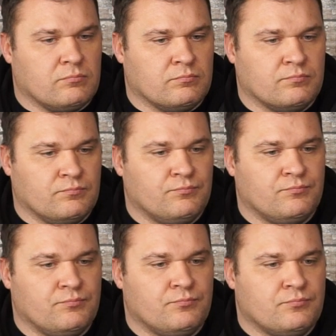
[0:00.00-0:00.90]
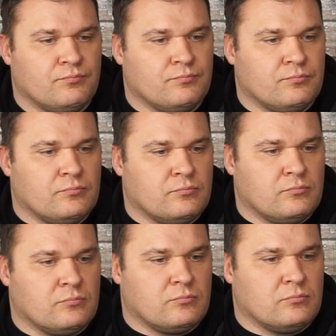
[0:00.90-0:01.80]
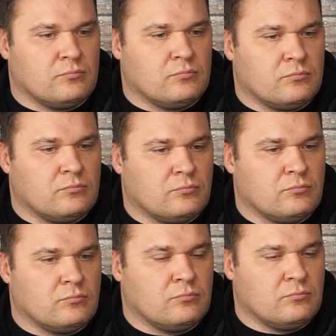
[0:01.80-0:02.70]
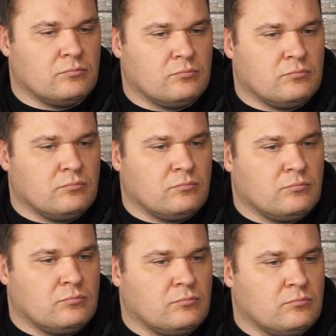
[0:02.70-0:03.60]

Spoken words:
(not speaking)